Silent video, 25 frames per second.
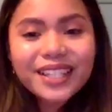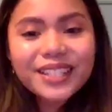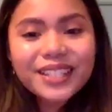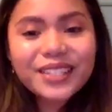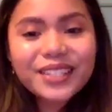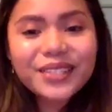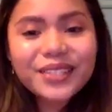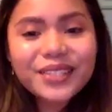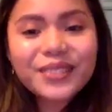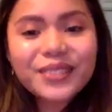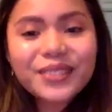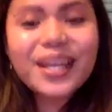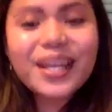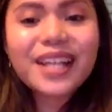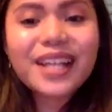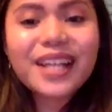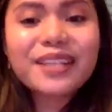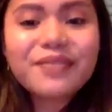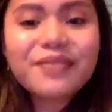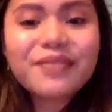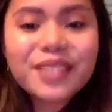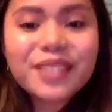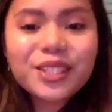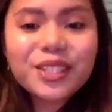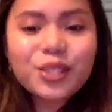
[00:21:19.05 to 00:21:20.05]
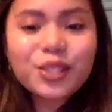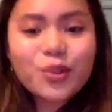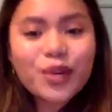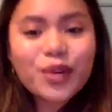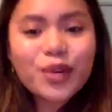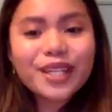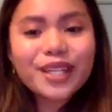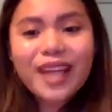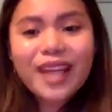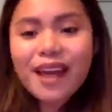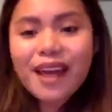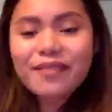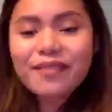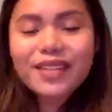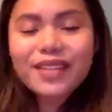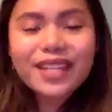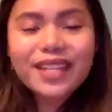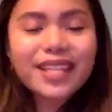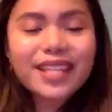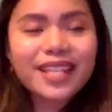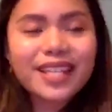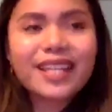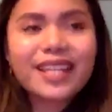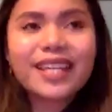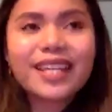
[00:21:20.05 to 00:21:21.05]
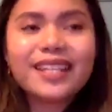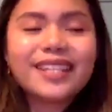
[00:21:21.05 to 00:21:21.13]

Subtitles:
to kind of just join everything,